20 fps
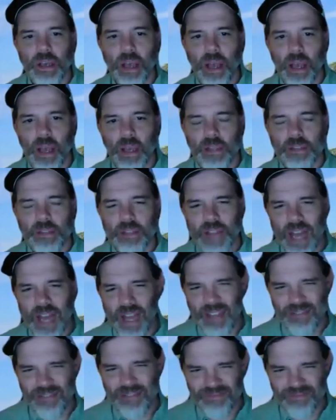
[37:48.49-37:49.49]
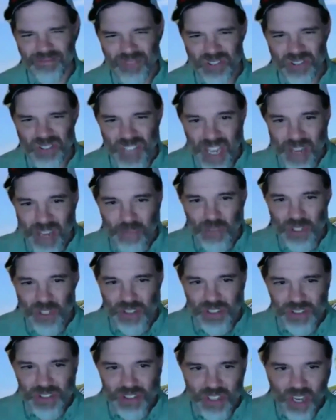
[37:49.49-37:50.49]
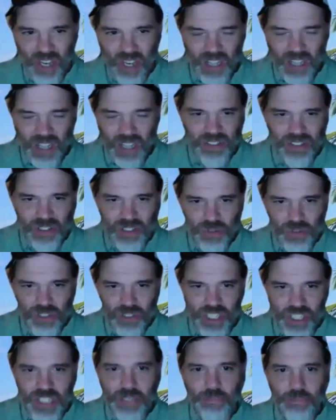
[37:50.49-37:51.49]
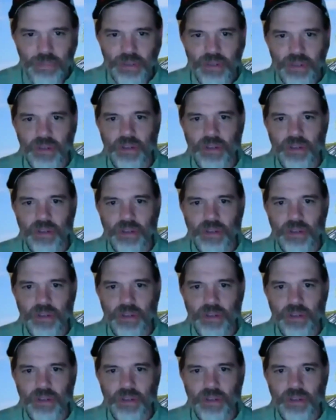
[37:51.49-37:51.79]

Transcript: And that statement just cut so deep.